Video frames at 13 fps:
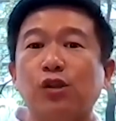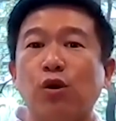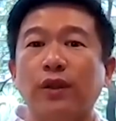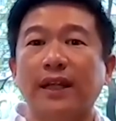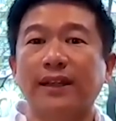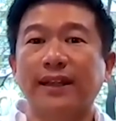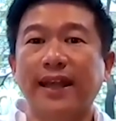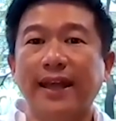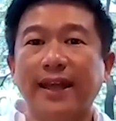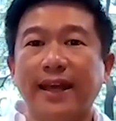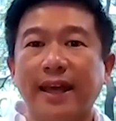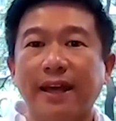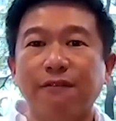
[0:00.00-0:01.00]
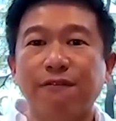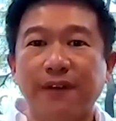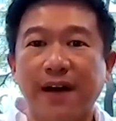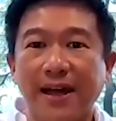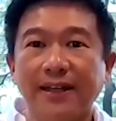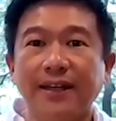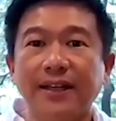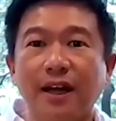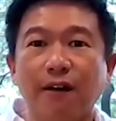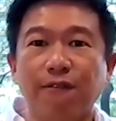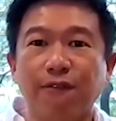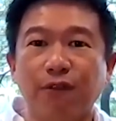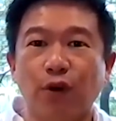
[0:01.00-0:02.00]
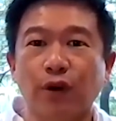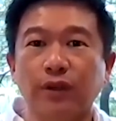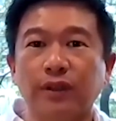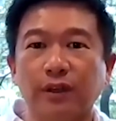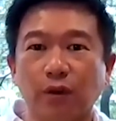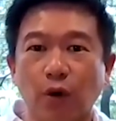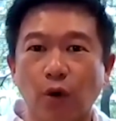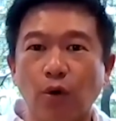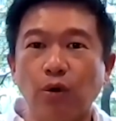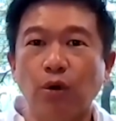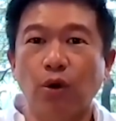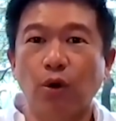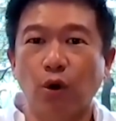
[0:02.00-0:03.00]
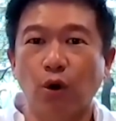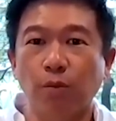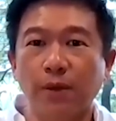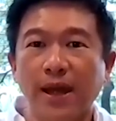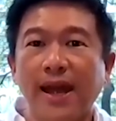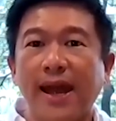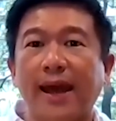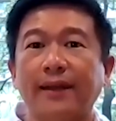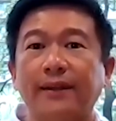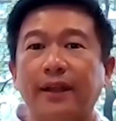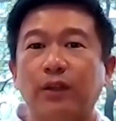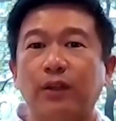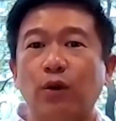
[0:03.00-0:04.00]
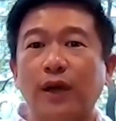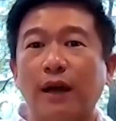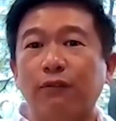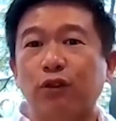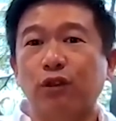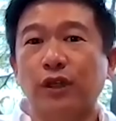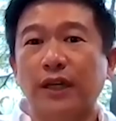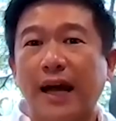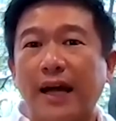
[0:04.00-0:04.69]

so that they can finally afford their own home and they don't have to